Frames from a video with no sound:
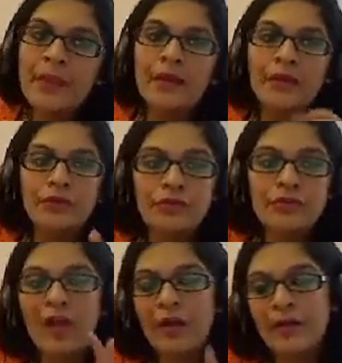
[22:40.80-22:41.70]
You should
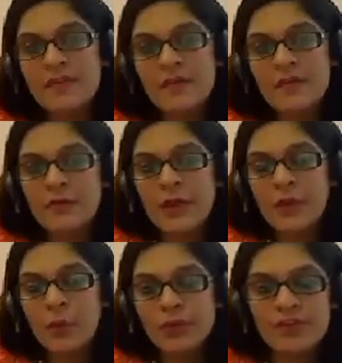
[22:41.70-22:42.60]
start
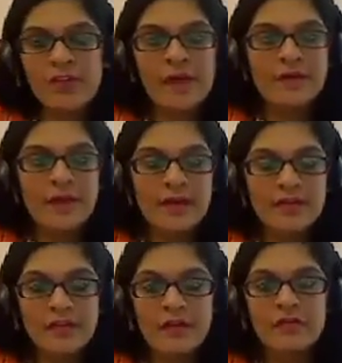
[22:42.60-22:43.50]
considering which
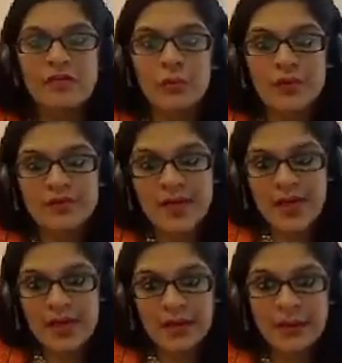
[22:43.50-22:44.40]
standardized test you will
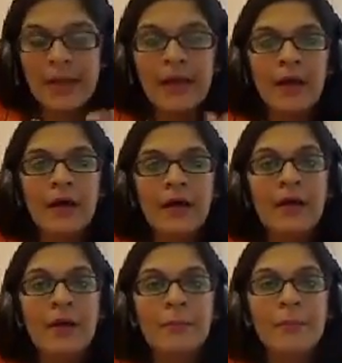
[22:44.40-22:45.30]
take.
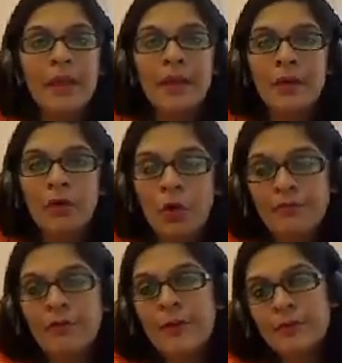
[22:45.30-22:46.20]

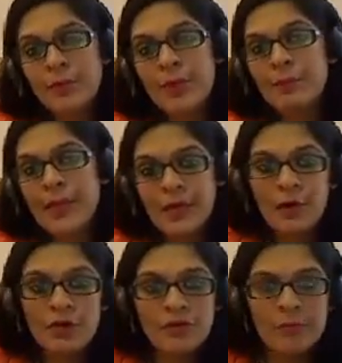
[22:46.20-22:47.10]
Hopefully between May and
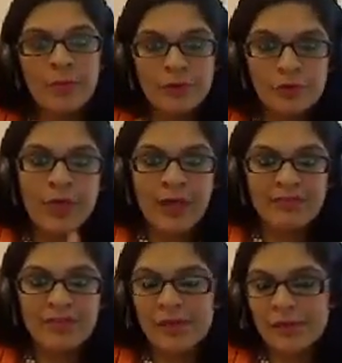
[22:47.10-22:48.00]
October, you would
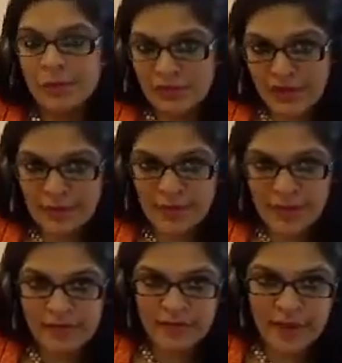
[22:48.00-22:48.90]
have taken your
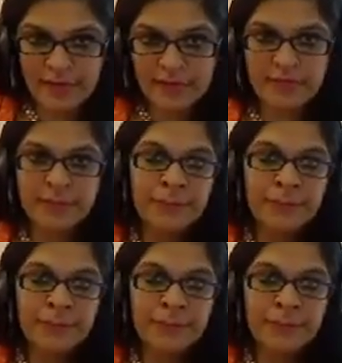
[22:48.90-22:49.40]
standardized test.